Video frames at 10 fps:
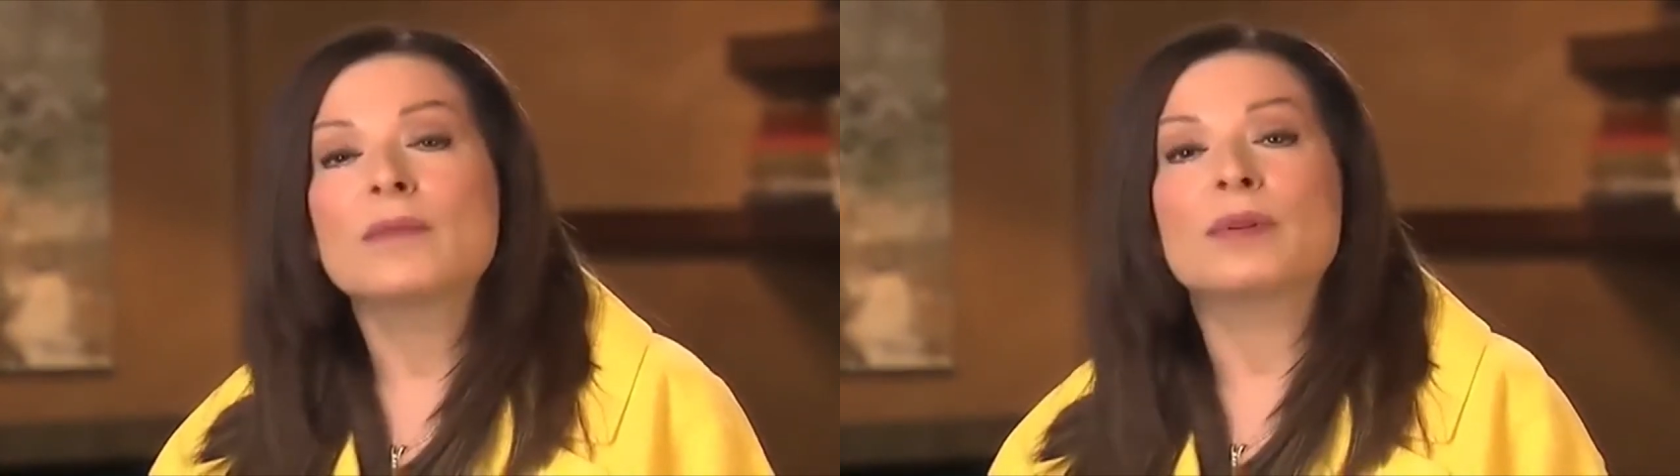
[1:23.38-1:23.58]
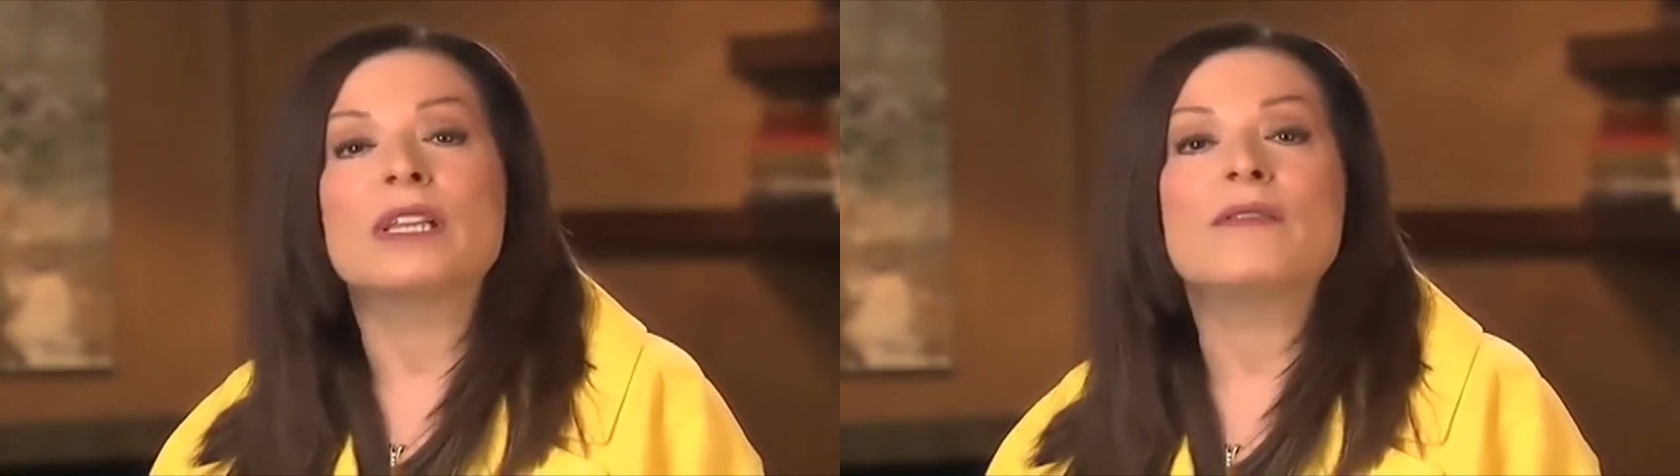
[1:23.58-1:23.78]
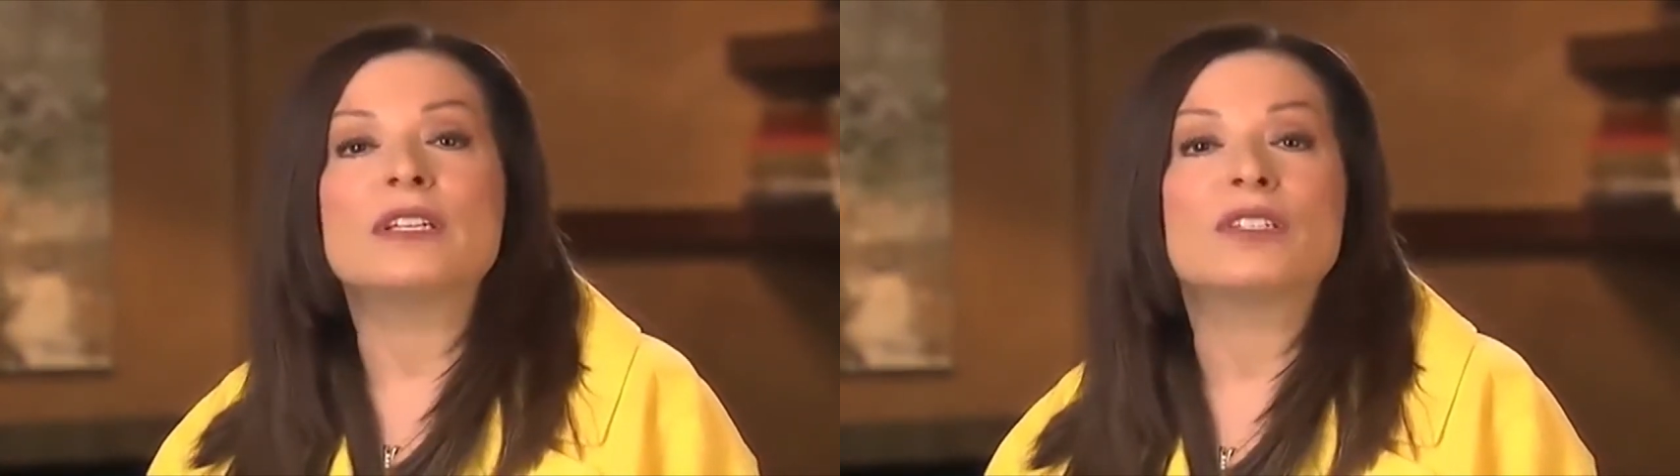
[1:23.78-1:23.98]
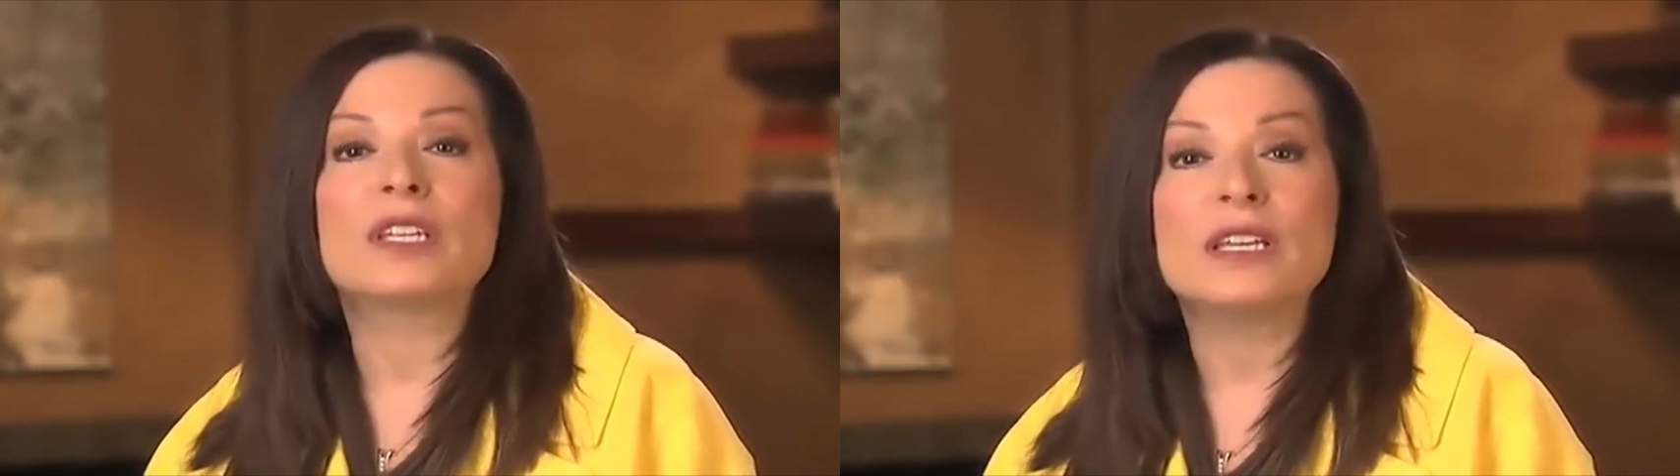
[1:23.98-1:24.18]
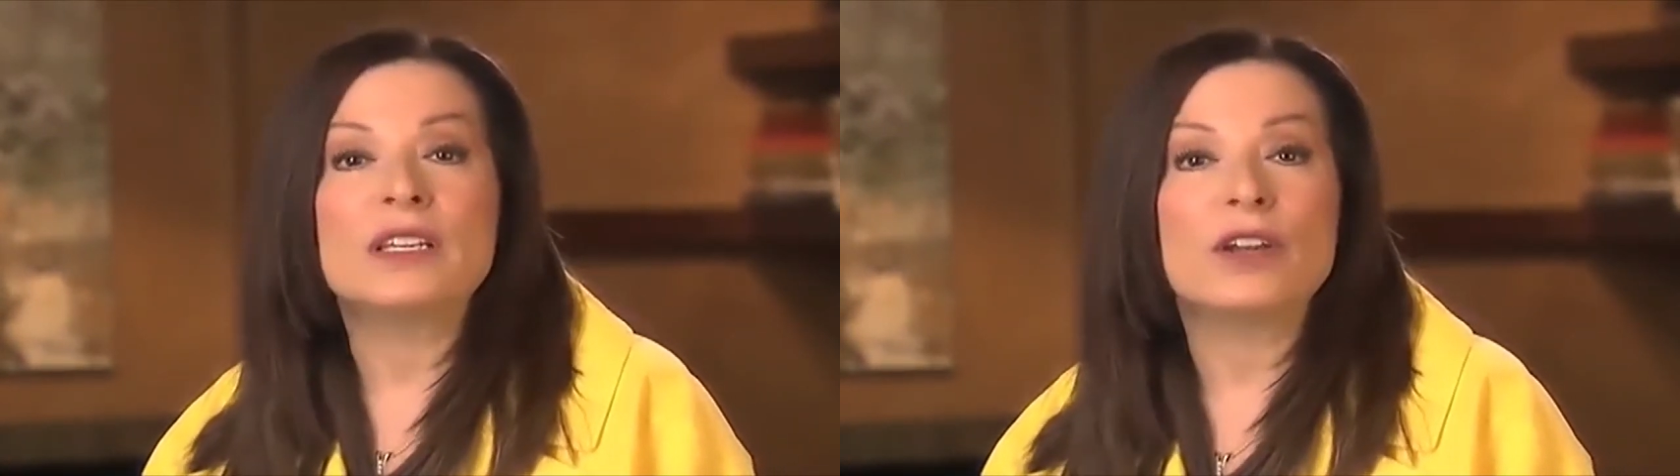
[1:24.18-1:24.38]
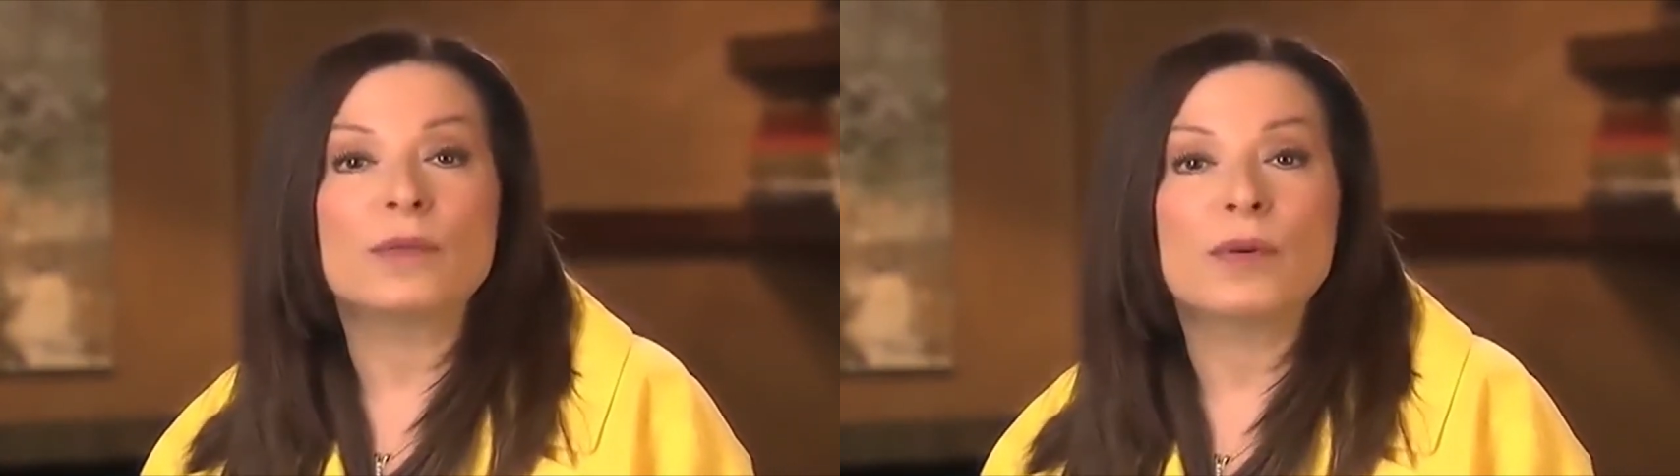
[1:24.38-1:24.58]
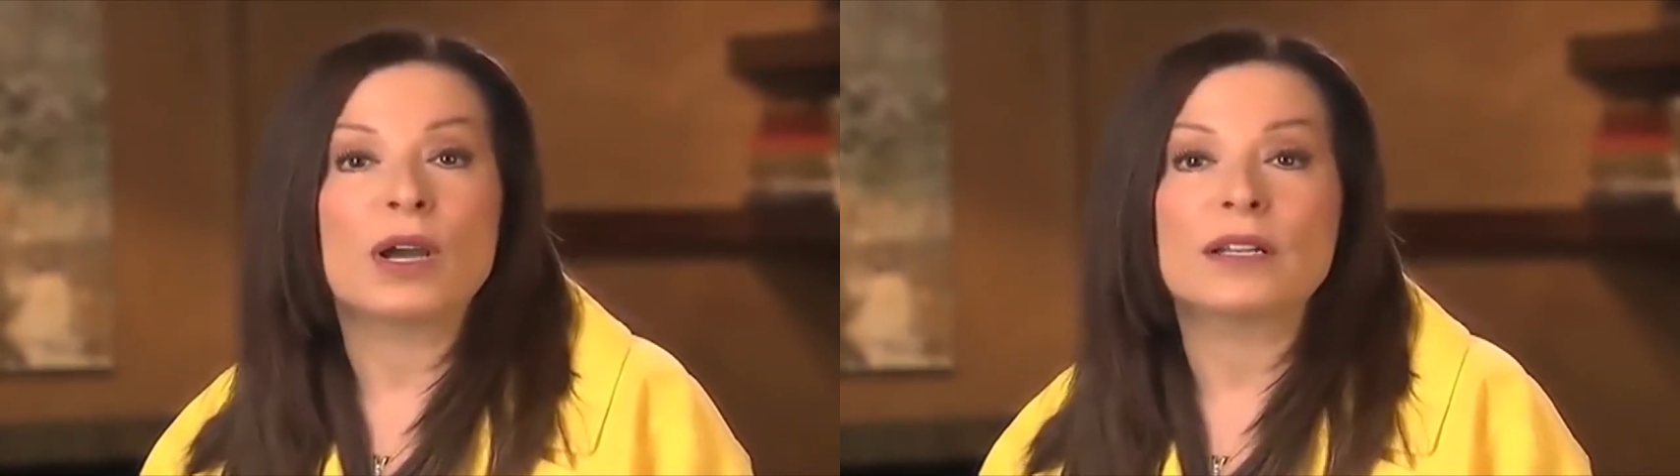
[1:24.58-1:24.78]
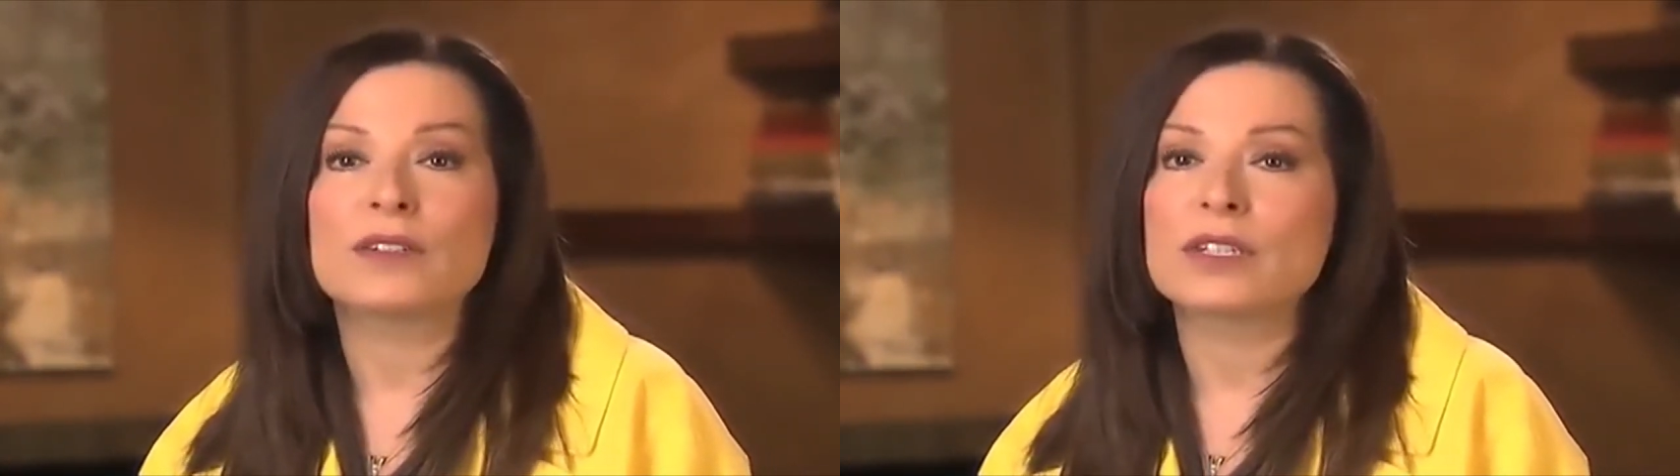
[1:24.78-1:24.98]
Believing skincare
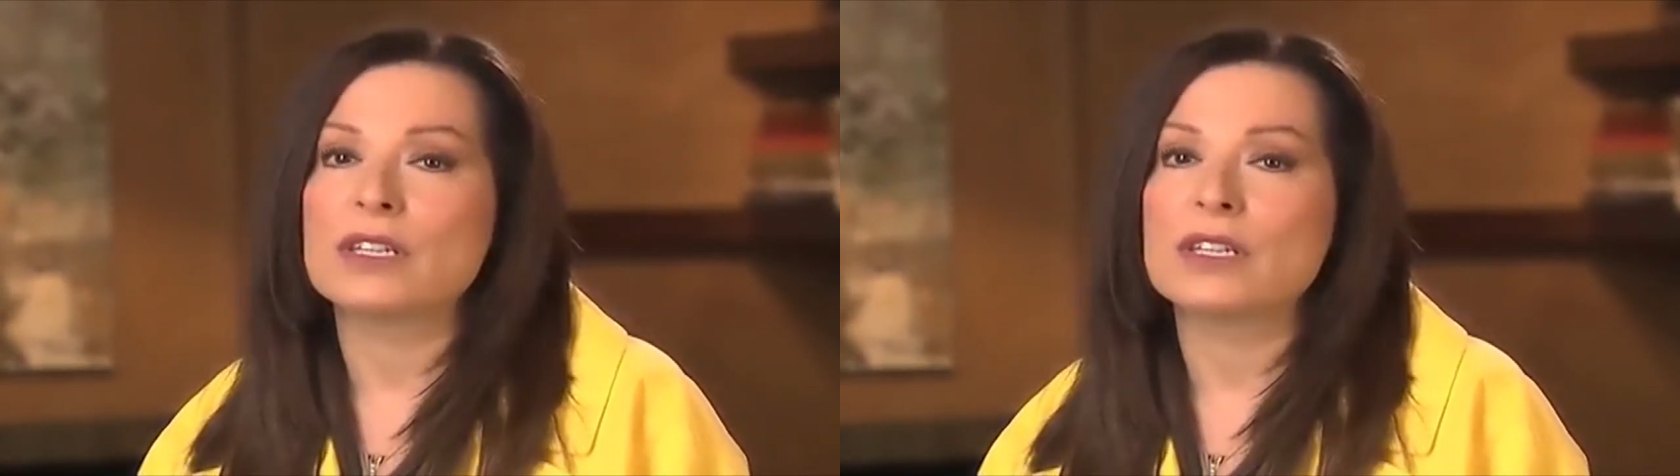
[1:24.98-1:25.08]
products